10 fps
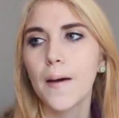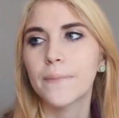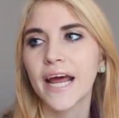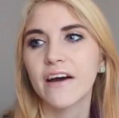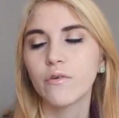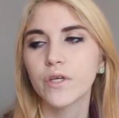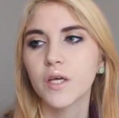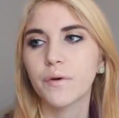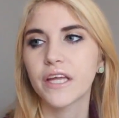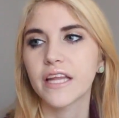but I haven't
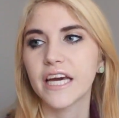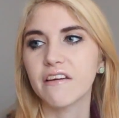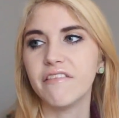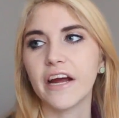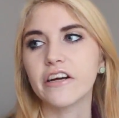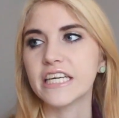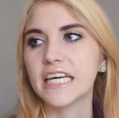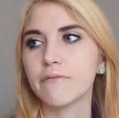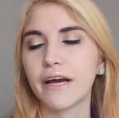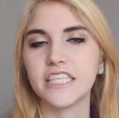really been like
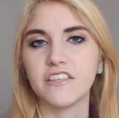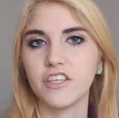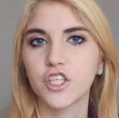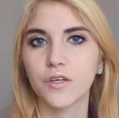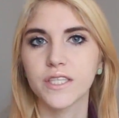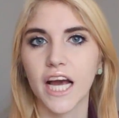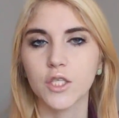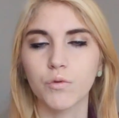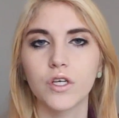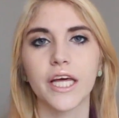varying my T V show schedule.